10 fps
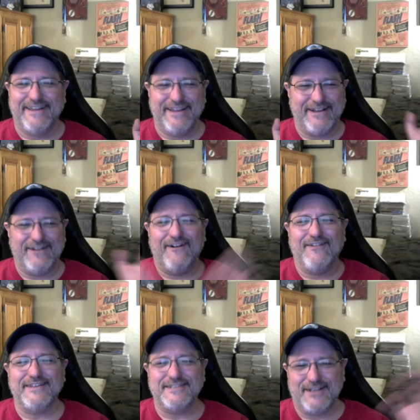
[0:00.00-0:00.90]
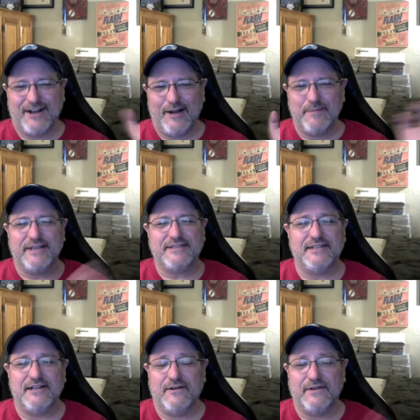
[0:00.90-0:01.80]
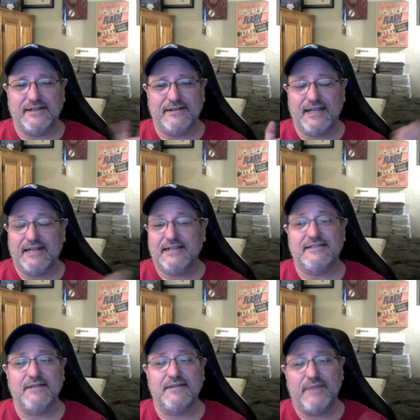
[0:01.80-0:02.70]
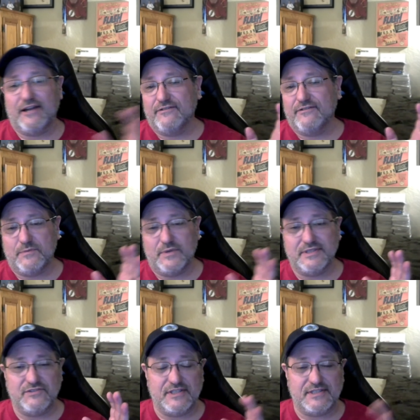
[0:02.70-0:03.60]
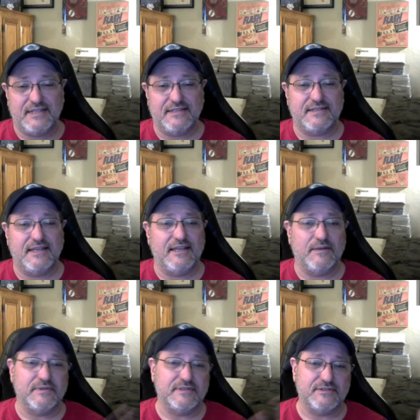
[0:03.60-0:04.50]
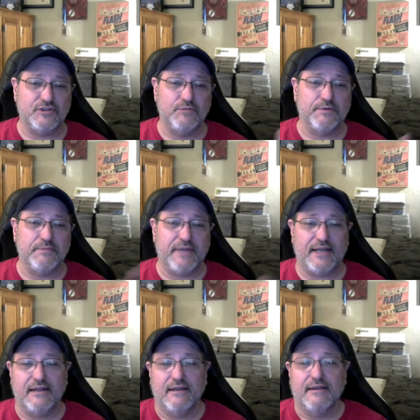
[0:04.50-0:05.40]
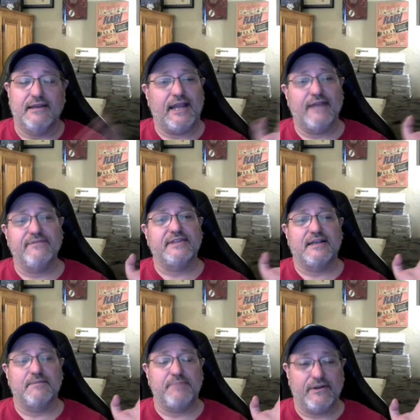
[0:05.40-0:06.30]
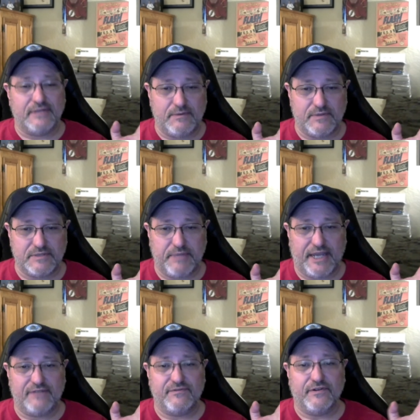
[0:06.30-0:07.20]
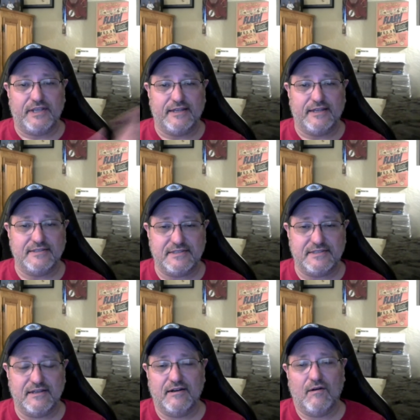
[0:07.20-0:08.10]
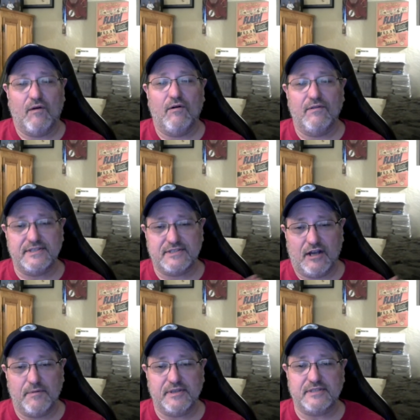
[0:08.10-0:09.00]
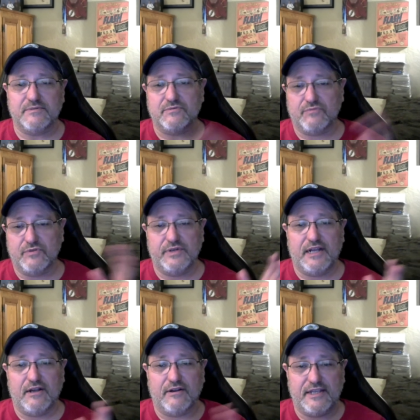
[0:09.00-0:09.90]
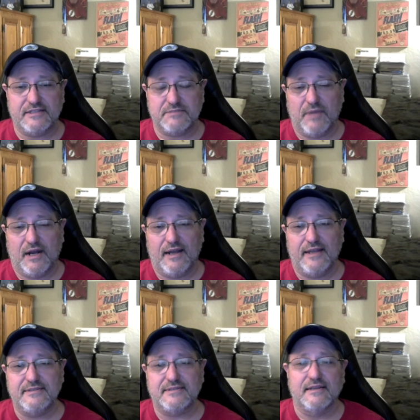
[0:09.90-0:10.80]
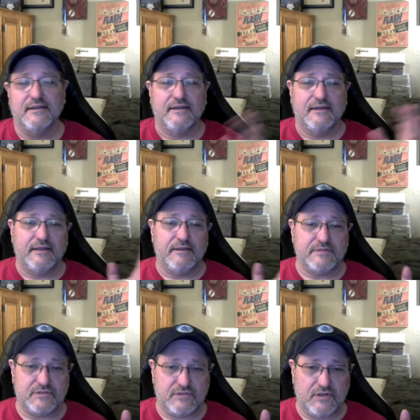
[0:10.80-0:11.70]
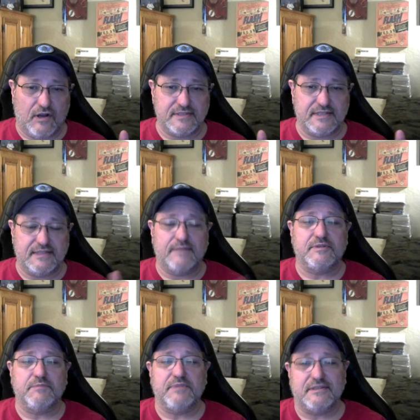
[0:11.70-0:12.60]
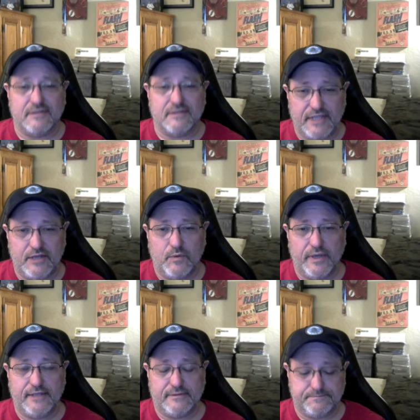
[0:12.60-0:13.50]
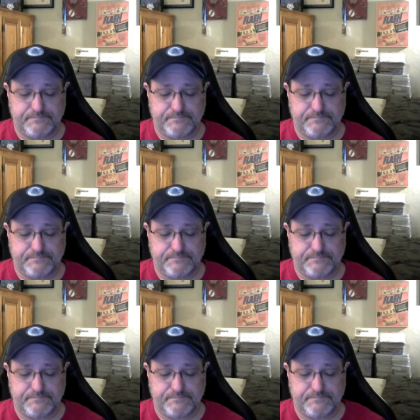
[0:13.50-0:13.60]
And all these comics, and it didn't matter if it wasn't just EC, it was Superman. Everything apparently was bad for kids. All these comics, it was ruining our kids' minds. It was causing them to be delinquent,